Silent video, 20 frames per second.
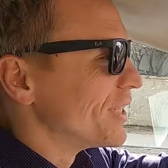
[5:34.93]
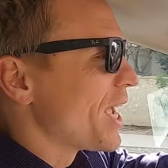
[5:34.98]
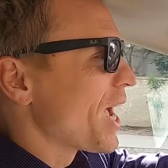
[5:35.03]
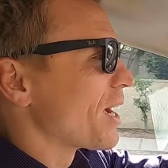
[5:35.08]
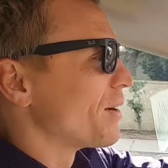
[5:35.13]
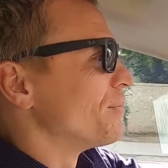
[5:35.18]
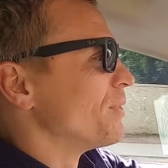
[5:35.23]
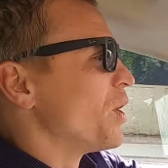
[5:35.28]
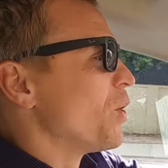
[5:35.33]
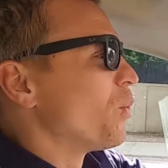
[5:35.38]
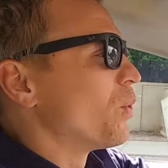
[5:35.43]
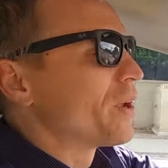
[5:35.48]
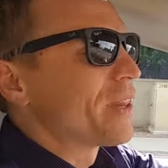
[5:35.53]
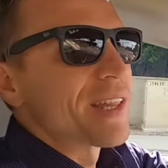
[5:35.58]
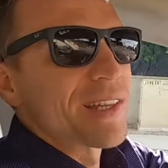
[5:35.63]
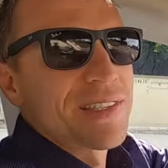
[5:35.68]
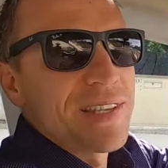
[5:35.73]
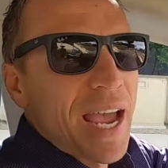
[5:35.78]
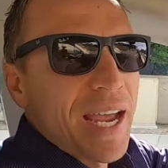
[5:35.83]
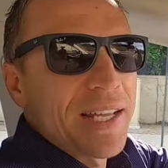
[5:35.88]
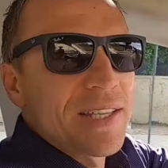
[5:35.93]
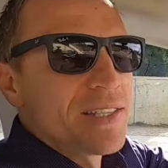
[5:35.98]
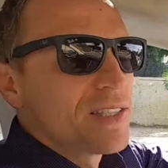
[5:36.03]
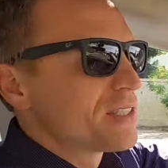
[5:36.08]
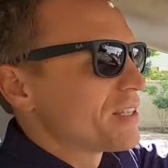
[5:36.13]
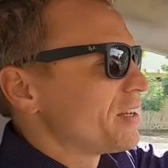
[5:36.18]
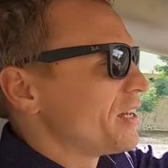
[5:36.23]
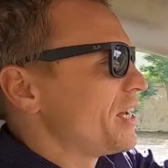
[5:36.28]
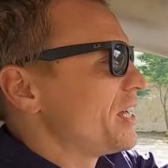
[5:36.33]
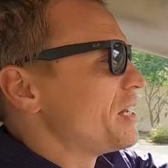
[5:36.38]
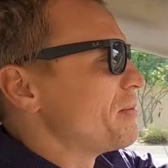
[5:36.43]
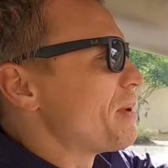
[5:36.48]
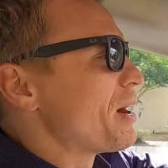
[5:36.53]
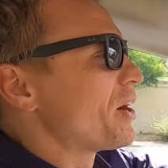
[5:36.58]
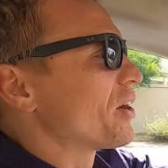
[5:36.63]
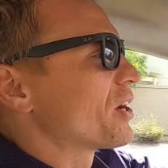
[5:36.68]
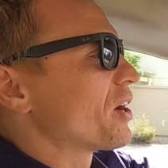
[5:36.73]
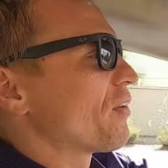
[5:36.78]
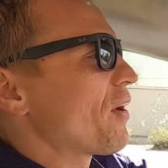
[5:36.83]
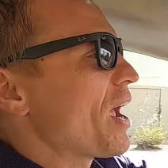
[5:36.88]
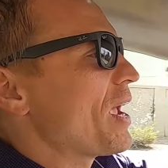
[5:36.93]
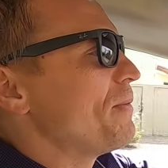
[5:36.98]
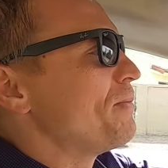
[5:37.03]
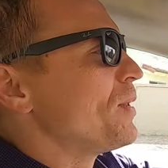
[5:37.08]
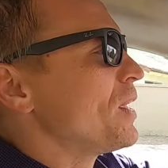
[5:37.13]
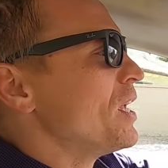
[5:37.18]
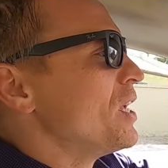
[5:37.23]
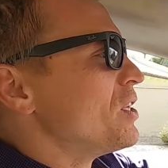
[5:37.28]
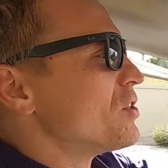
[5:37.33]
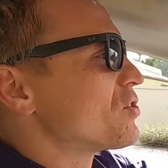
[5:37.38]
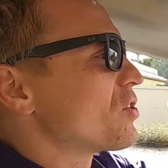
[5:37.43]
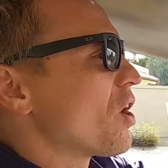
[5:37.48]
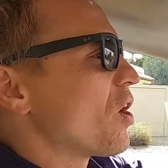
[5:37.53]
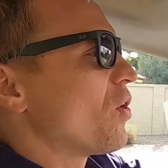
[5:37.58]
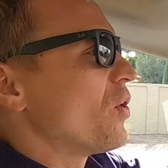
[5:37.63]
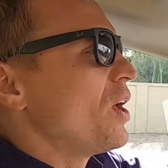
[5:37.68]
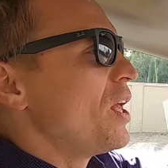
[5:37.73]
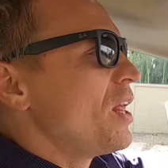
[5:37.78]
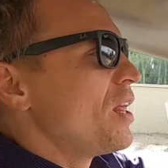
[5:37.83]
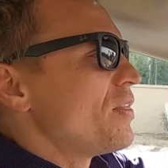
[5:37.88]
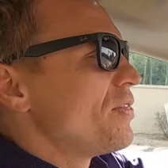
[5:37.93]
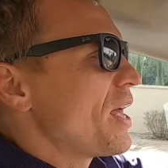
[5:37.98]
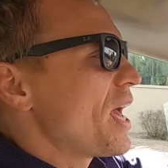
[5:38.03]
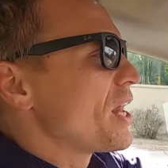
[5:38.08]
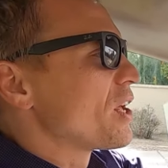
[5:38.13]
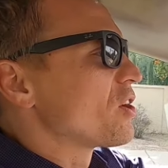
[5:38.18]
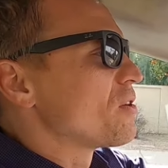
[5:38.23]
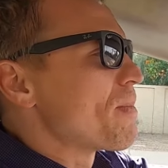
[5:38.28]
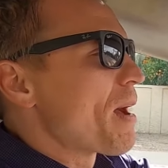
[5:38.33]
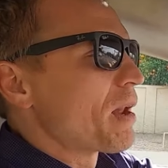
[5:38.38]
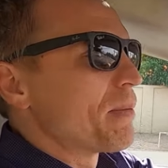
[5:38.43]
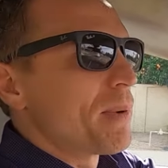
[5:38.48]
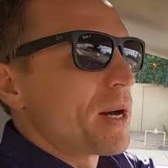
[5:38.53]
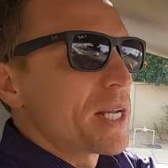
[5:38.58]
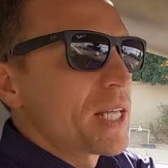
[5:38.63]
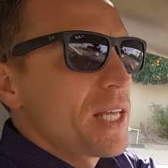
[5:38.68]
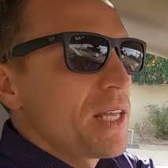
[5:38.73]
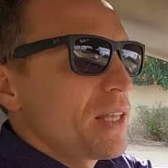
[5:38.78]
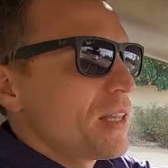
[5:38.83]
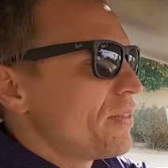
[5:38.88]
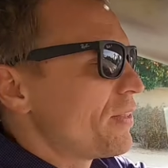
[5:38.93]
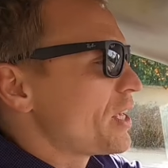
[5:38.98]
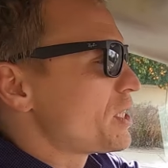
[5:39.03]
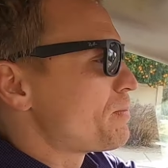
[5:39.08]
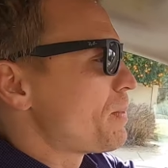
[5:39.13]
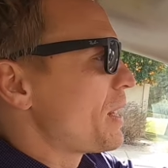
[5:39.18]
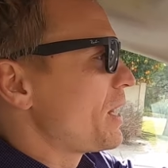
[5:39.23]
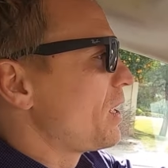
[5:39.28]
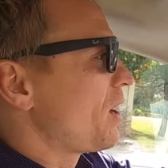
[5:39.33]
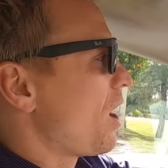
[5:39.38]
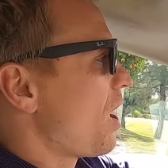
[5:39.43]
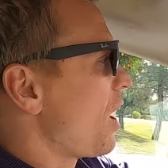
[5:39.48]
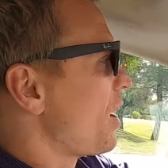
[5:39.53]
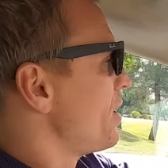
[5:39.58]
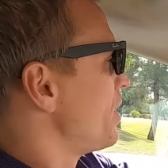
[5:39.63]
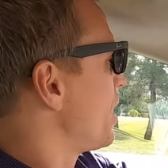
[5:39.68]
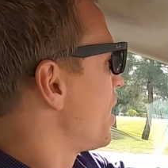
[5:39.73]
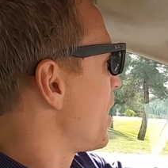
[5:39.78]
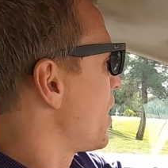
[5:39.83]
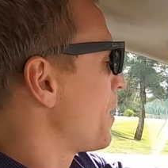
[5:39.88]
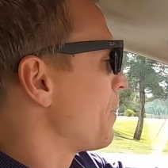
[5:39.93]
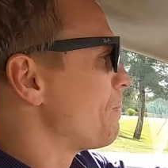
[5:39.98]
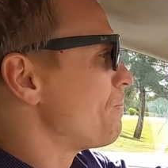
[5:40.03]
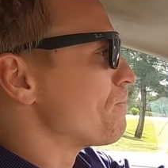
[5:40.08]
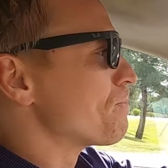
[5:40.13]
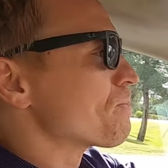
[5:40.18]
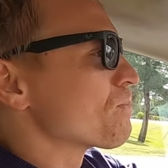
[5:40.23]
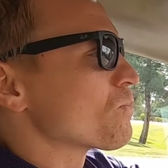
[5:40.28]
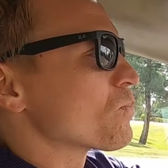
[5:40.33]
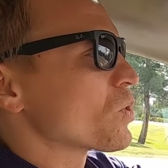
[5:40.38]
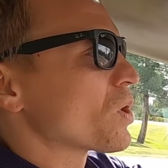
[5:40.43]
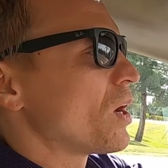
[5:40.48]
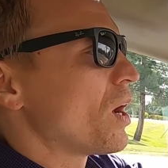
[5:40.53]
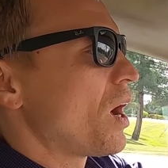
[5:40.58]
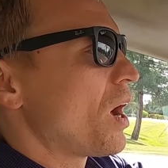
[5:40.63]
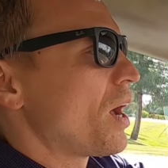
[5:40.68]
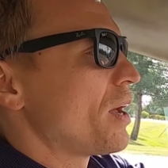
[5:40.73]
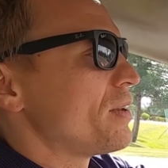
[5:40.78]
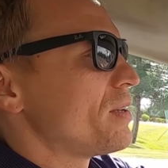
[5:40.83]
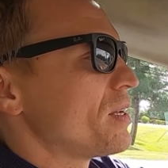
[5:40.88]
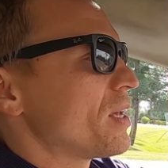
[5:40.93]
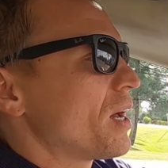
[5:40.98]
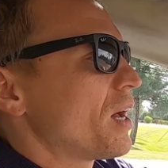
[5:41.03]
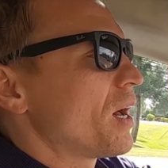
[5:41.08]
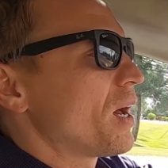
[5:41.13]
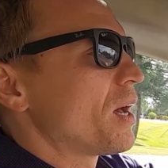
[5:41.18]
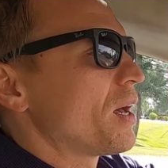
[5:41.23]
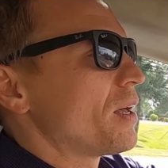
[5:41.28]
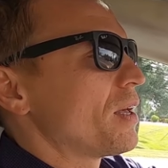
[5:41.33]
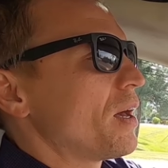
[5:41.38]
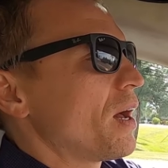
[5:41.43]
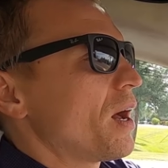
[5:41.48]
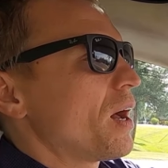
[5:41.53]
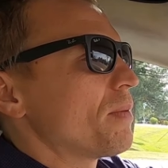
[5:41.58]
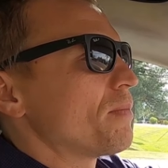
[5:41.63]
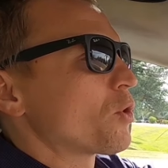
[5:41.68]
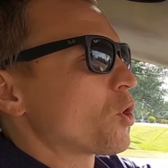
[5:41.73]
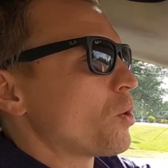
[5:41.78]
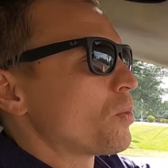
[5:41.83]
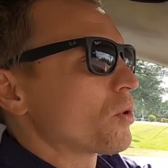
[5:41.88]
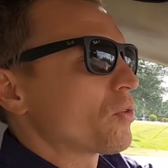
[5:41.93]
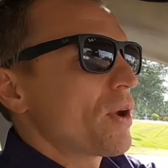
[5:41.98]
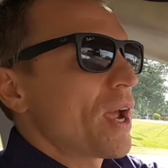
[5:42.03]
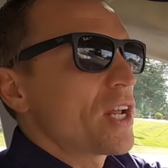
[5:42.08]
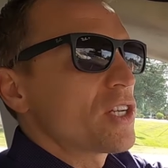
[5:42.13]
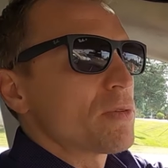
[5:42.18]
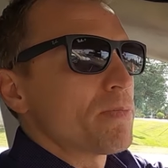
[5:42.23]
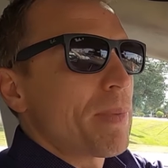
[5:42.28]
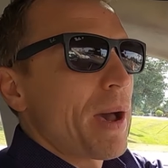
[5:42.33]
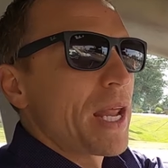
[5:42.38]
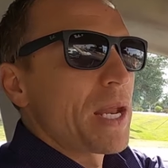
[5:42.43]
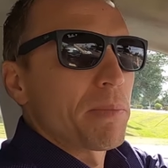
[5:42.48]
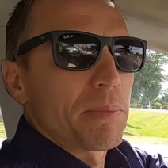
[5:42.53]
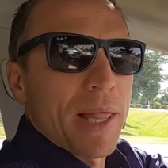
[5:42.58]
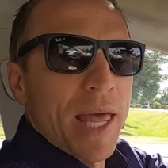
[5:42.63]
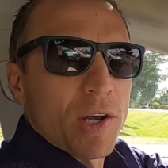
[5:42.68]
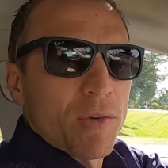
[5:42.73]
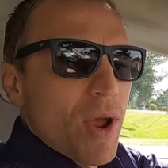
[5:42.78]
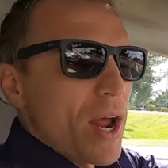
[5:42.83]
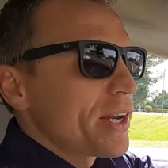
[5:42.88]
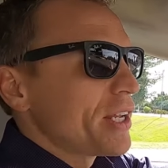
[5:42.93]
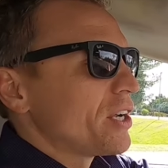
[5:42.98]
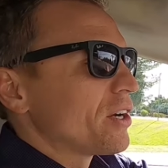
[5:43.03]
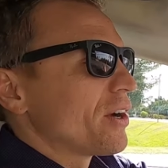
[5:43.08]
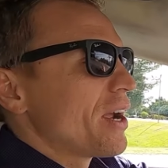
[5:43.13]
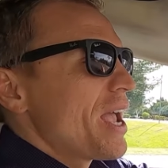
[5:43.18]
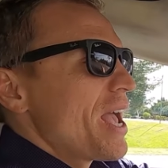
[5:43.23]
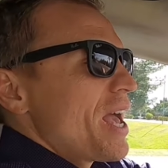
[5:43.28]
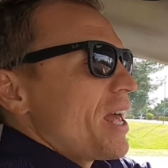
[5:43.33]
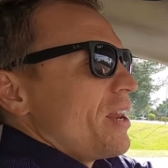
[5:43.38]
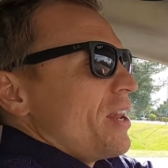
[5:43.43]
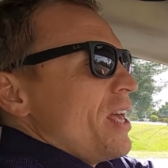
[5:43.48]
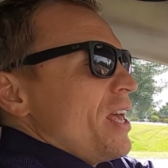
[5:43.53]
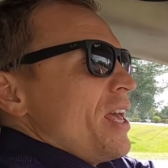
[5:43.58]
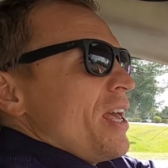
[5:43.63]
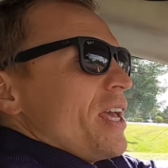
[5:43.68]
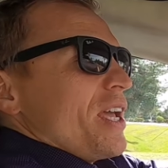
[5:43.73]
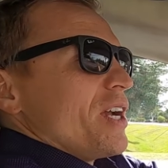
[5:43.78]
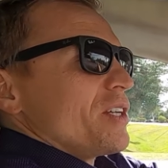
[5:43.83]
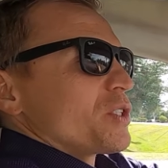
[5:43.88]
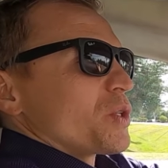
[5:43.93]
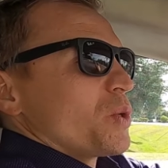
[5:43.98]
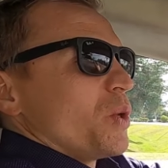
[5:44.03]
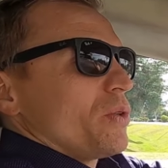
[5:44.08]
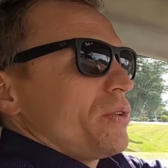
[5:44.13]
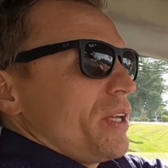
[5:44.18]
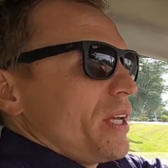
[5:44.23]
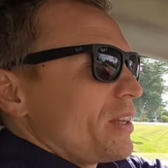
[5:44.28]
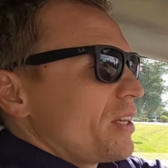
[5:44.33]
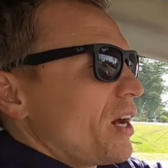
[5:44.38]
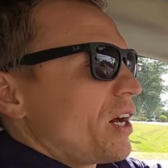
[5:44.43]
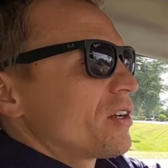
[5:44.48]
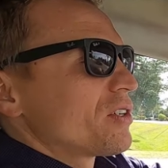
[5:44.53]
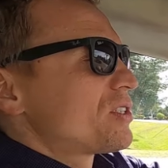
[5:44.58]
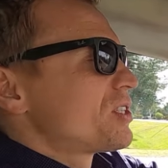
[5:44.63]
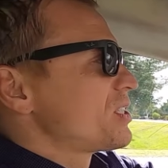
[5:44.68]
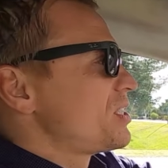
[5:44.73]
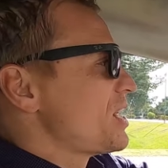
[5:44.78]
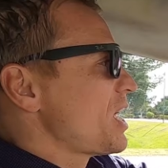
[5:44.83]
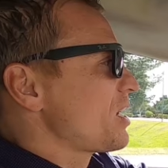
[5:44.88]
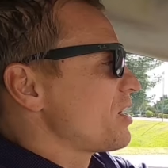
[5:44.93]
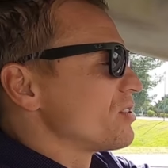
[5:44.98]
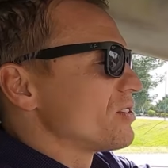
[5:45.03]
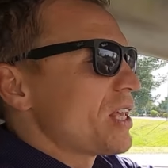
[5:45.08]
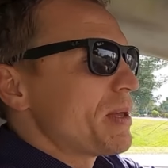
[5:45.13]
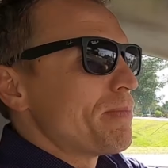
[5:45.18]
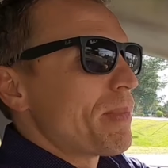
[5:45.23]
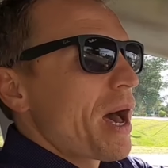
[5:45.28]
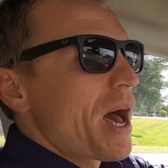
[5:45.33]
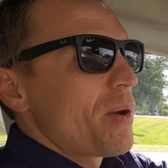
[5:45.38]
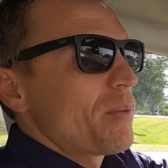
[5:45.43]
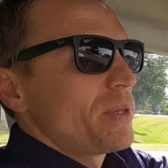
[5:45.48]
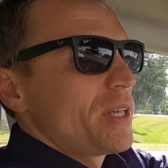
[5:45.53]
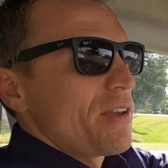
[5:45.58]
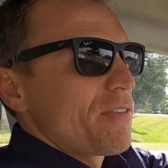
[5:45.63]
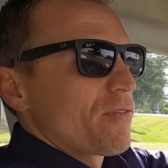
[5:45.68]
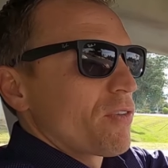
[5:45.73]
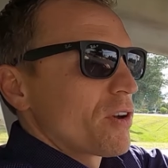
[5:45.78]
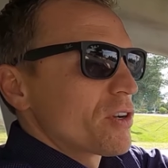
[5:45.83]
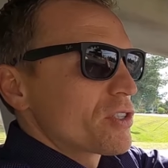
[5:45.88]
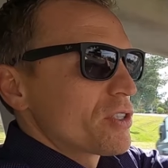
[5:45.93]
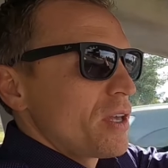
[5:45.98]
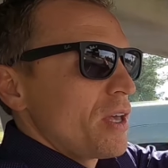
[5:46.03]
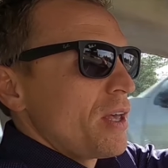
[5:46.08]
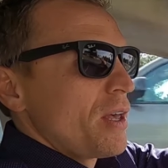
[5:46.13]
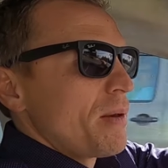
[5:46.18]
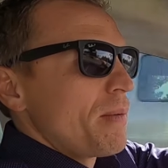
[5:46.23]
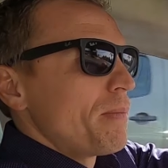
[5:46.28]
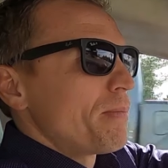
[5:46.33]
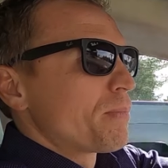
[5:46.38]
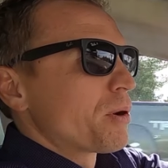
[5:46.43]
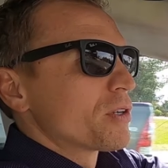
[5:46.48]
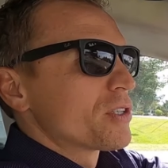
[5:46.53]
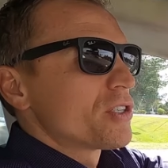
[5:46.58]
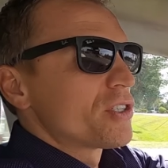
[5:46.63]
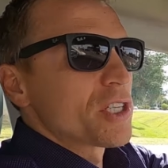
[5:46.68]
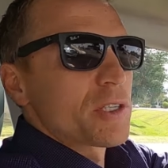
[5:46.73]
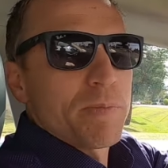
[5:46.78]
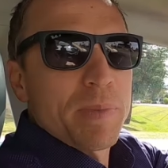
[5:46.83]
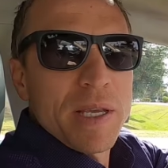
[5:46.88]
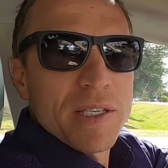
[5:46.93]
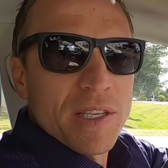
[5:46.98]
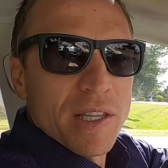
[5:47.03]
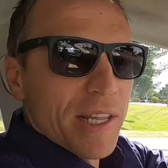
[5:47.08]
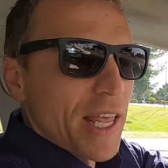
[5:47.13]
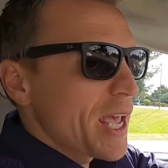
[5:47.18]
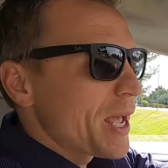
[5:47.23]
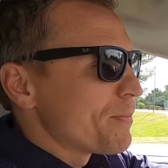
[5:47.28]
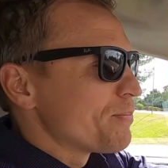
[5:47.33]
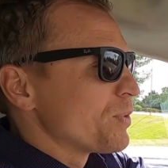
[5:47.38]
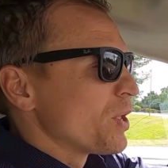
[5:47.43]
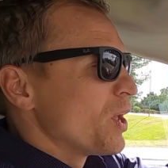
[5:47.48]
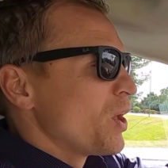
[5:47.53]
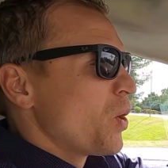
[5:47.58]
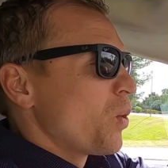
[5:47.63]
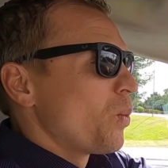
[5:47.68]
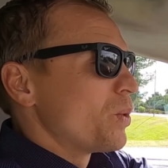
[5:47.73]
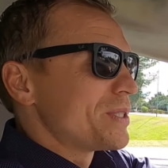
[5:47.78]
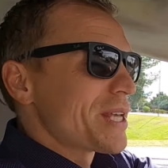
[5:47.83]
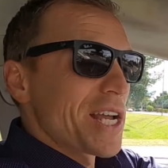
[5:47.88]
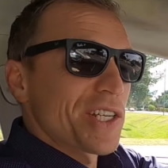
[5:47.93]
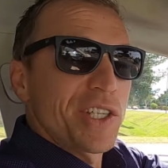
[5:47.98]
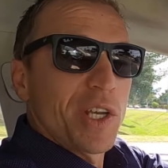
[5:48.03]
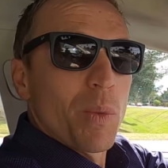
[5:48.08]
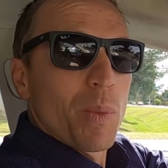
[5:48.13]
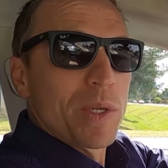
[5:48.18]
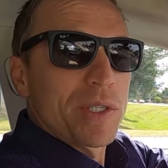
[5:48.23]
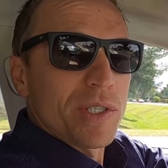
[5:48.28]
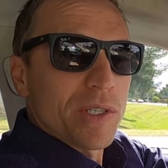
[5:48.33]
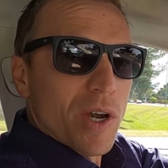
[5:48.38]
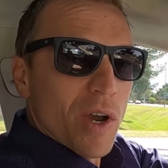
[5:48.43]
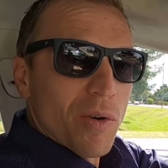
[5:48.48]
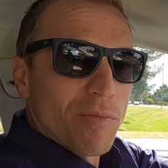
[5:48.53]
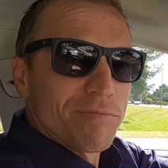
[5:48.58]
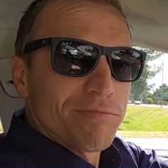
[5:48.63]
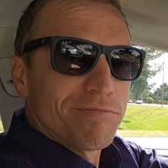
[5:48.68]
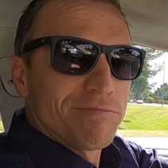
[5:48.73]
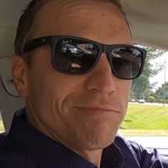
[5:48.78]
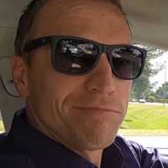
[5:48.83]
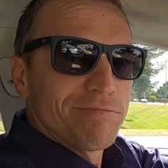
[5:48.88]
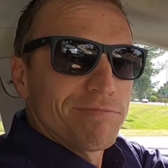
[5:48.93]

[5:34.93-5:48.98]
Yeah, one of the titans uh, in America, right? So they had a good amount of money. They spent it on um, on uh, uh, McCormick Ranch and buying up land around here. And here's the cool thing: the one hundred sixty acres they bought when they first purchased this piece of land was actually a winter home.